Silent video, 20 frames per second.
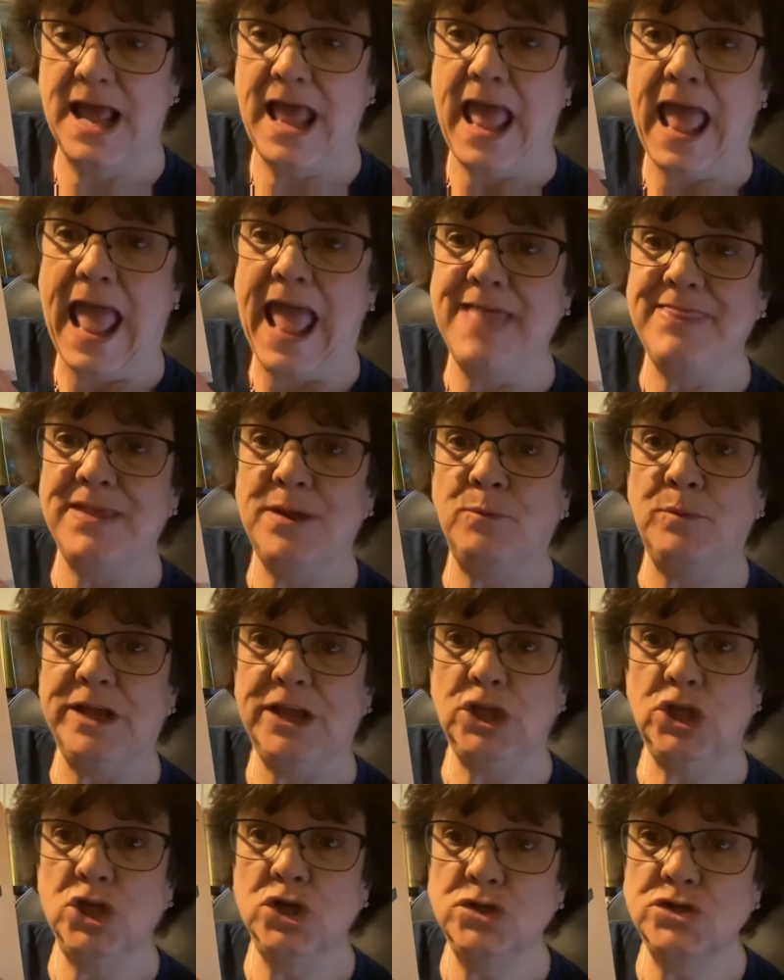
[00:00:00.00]
And then we
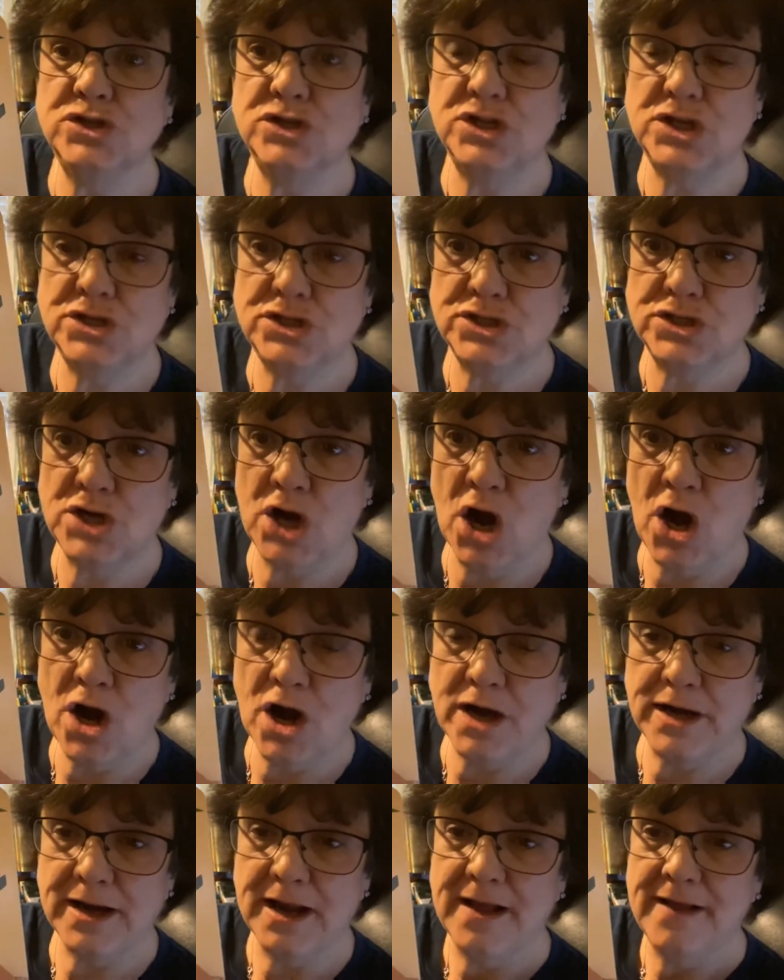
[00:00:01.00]
use the
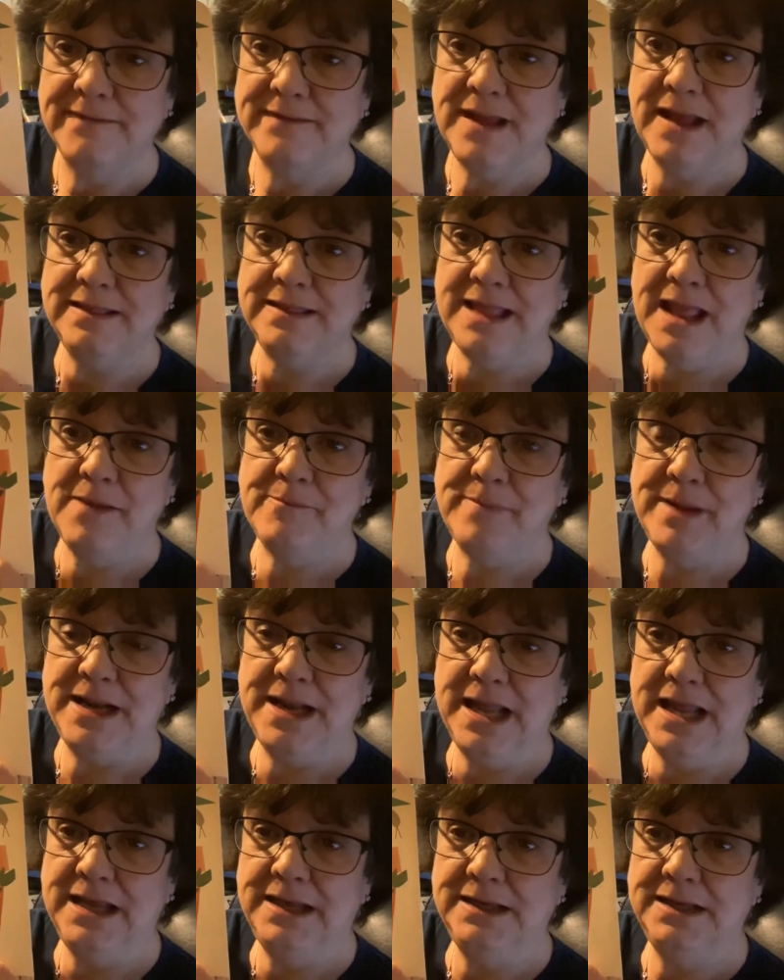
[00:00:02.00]
dirt that they've been
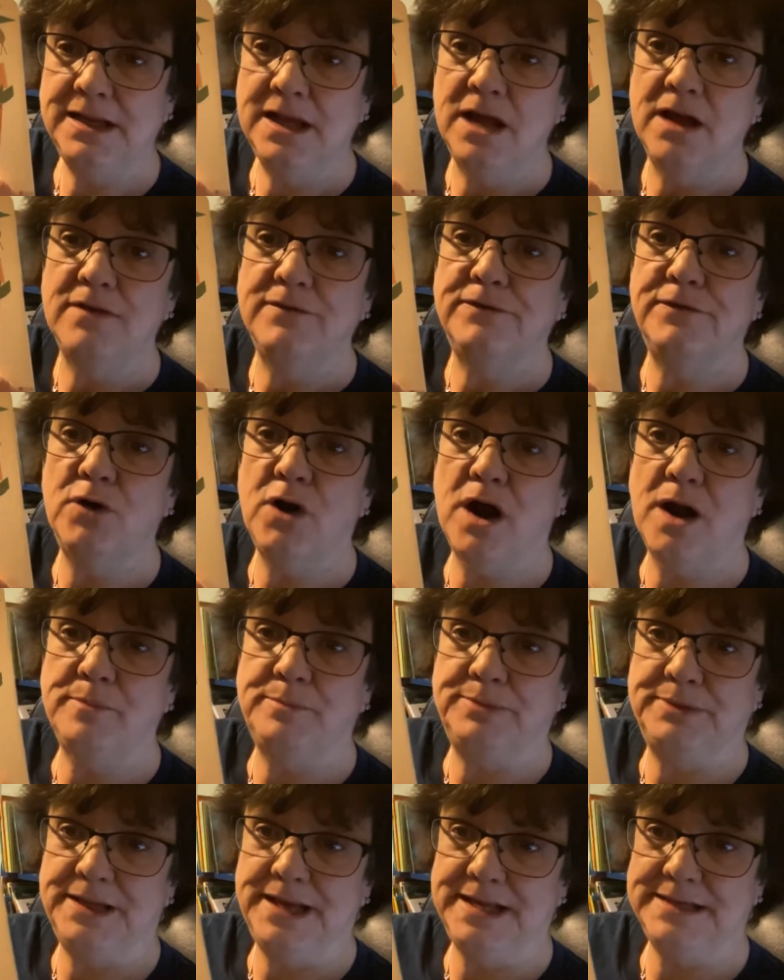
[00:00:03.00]
in for our
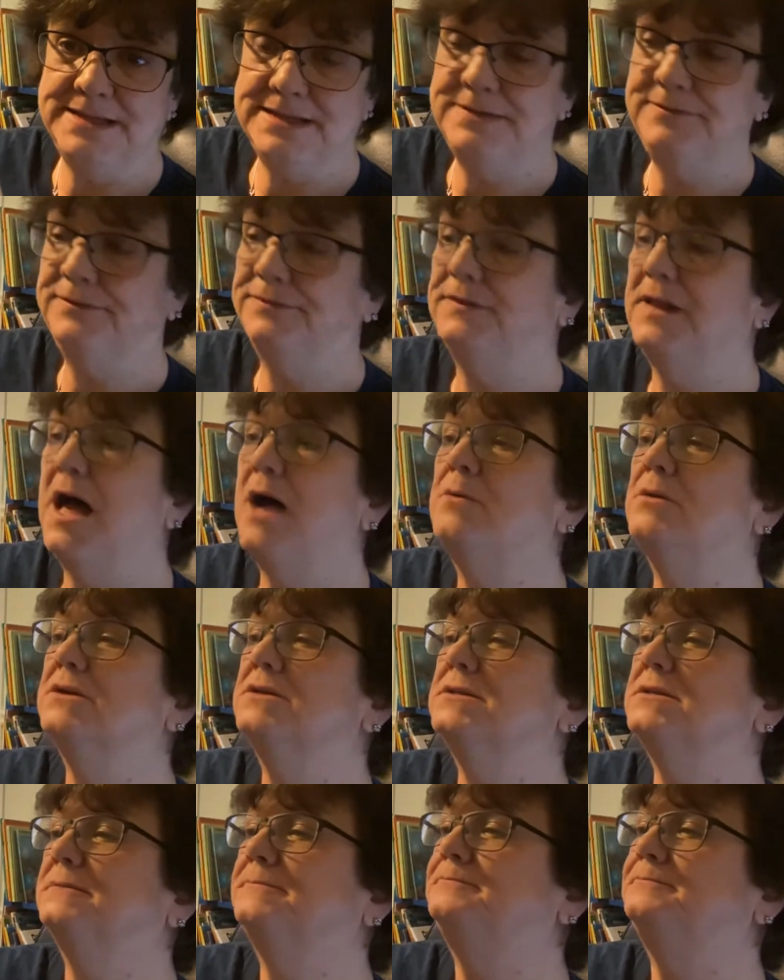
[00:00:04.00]
plants and flowers.